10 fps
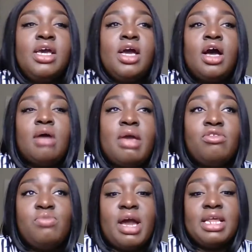
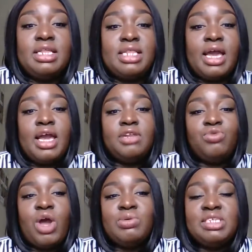Everybody that
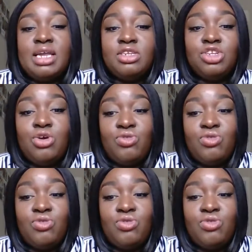I was getting to know